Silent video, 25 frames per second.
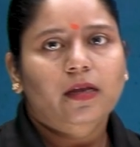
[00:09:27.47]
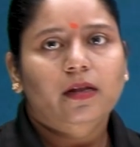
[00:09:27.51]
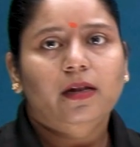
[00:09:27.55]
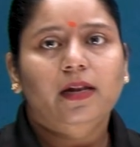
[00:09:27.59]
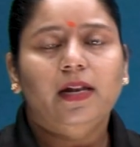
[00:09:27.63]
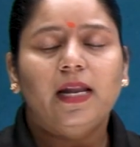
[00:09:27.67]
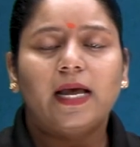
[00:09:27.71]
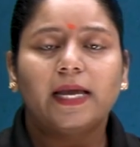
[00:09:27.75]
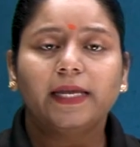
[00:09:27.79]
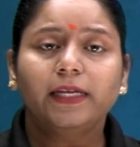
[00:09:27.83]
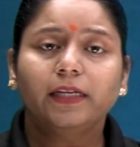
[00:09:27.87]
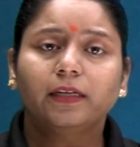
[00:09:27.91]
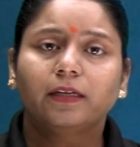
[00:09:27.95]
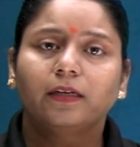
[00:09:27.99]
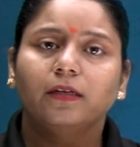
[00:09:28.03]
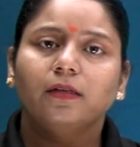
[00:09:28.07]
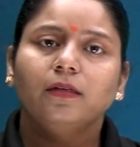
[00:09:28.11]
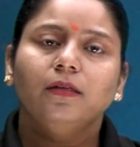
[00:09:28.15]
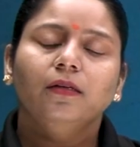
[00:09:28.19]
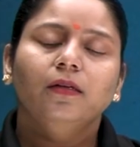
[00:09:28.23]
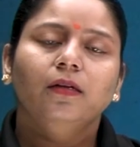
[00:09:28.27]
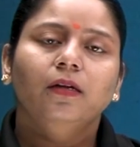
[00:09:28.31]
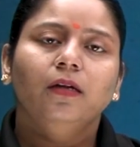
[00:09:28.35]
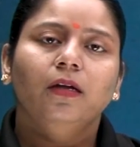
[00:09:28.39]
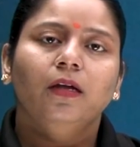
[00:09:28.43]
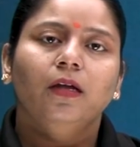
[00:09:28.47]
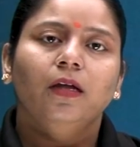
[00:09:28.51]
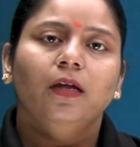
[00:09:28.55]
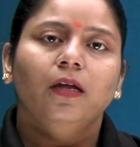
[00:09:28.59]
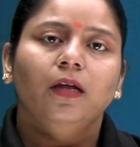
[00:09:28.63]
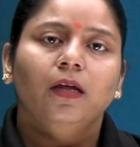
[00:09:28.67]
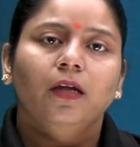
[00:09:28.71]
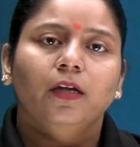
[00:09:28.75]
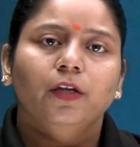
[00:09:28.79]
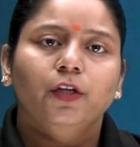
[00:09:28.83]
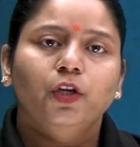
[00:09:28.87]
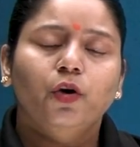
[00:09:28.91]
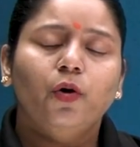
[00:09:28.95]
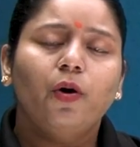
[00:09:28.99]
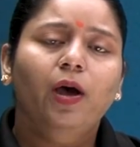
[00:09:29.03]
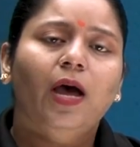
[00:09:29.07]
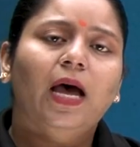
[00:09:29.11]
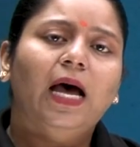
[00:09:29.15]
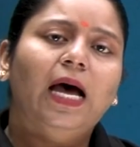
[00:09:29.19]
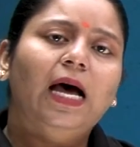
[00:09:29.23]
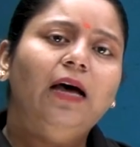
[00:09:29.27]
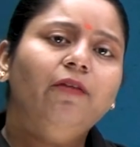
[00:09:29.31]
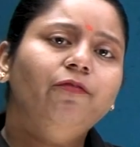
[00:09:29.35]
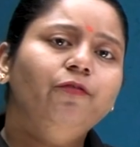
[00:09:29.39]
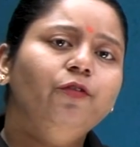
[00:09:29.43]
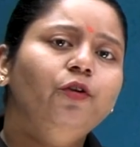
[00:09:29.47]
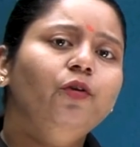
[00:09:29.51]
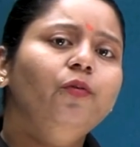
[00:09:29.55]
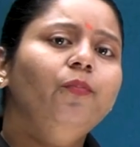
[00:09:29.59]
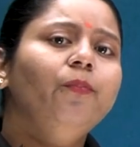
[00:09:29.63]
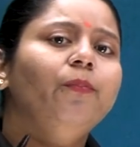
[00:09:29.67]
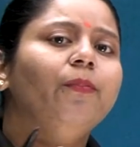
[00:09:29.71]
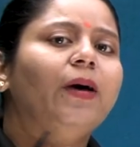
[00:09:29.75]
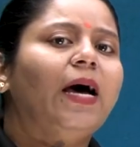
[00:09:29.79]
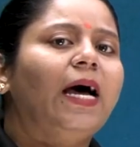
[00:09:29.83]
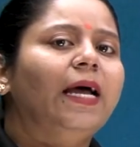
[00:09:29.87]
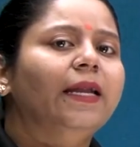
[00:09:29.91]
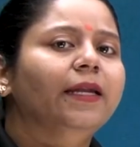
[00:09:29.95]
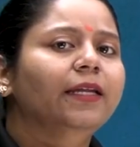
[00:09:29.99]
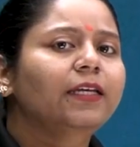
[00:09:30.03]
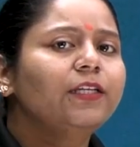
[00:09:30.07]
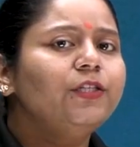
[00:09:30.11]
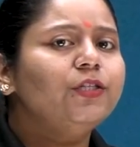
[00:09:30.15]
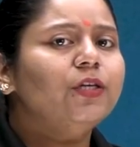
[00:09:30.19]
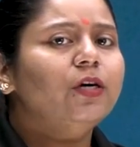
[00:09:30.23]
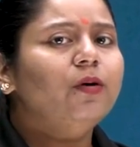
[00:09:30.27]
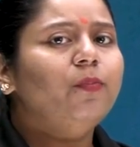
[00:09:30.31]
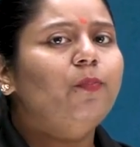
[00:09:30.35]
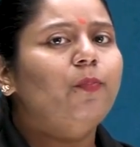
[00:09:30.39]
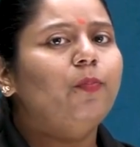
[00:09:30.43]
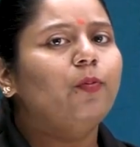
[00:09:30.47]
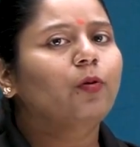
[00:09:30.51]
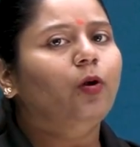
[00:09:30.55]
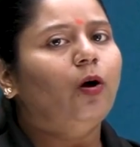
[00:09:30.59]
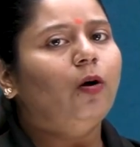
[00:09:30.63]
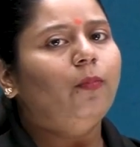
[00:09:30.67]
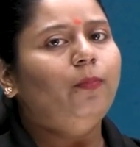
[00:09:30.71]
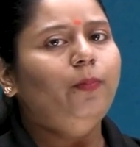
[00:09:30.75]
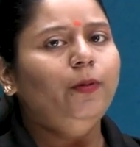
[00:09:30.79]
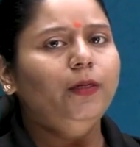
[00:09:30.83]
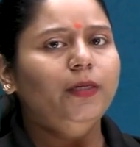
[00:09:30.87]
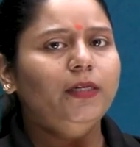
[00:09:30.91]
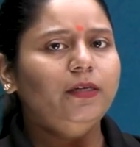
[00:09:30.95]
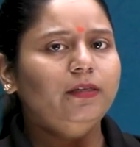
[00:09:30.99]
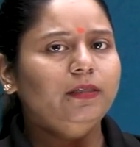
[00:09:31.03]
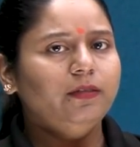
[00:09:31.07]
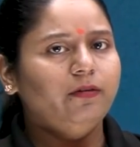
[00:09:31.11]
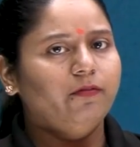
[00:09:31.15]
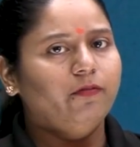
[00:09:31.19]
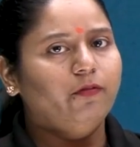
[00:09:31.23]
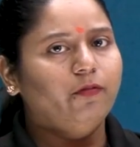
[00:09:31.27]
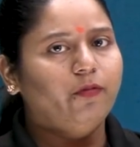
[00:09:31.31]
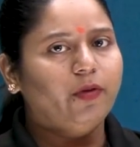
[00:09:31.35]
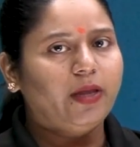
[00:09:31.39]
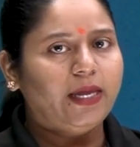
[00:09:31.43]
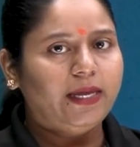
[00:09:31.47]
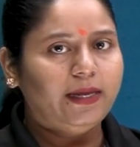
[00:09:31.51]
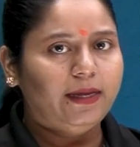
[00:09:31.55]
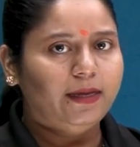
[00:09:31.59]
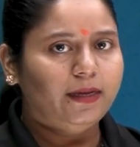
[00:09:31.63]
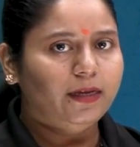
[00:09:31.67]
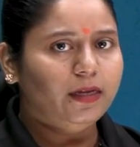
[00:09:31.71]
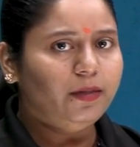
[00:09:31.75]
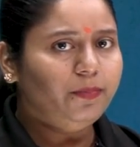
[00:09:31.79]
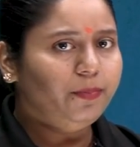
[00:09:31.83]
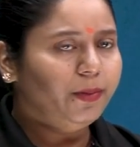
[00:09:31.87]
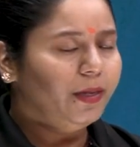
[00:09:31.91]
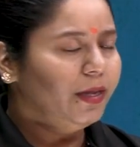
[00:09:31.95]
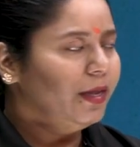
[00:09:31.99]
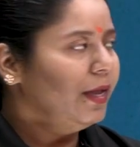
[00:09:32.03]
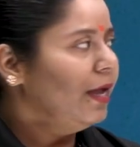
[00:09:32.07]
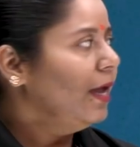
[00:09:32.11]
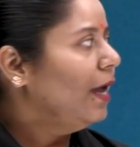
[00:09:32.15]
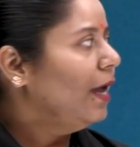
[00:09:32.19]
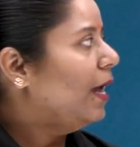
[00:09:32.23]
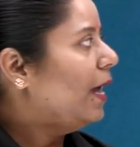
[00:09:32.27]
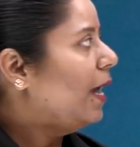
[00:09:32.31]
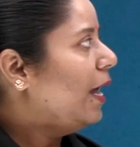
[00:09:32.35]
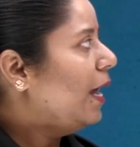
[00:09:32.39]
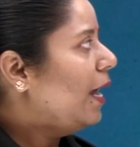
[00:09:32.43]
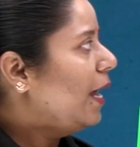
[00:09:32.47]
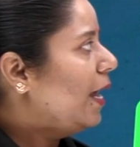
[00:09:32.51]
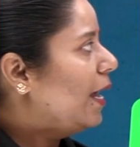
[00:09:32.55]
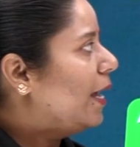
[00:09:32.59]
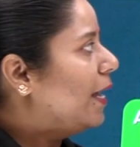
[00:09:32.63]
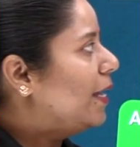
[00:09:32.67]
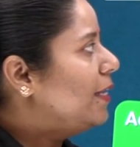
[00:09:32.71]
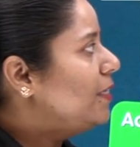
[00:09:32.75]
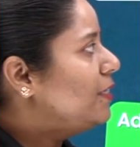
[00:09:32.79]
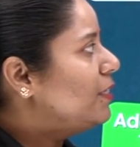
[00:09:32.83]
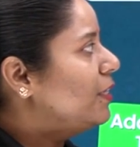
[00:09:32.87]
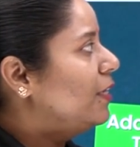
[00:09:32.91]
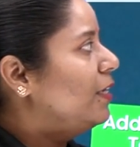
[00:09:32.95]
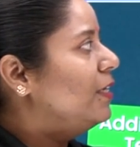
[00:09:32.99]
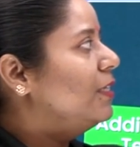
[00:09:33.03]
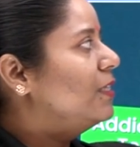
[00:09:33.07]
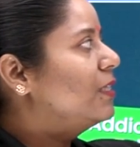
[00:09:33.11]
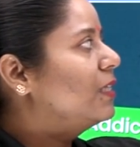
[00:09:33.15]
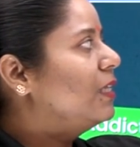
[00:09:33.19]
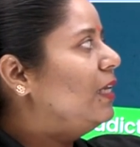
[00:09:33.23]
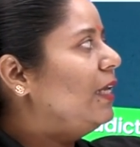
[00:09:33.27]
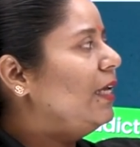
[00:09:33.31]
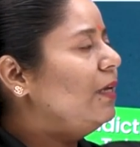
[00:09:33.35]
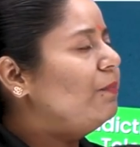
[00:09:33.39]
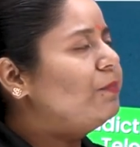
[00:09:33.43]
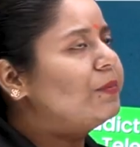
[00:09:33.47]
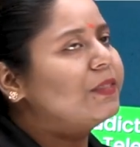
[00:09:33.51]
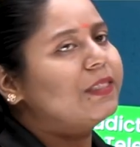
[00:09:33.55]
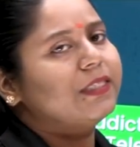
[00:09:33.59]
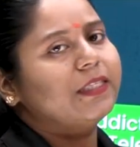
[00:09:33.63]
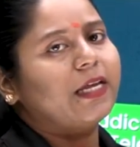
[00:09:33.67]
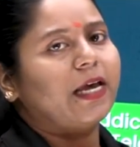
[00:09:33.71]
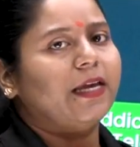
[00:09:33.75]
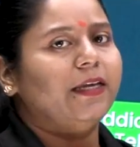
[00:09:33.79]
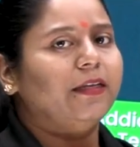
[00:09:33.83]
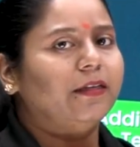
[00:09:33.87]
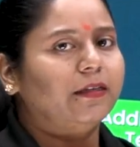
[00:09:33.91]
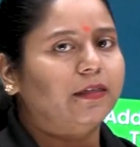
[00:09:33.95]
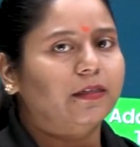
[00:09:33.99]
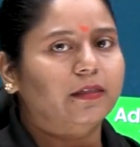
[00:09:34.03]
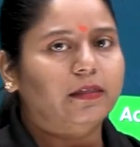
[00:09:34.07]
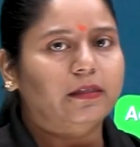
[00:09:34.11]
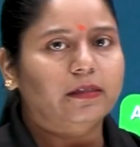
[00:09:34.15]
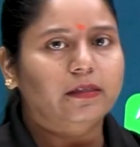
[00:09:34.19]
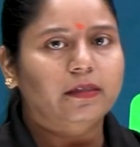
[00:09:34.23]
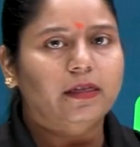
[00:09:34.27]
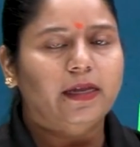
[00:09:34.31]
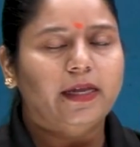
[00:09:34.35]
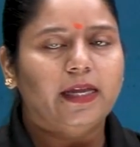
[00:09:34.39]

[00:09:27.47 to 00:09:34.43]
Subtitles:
Like, you have to manage a proper wake up and sleep cycle.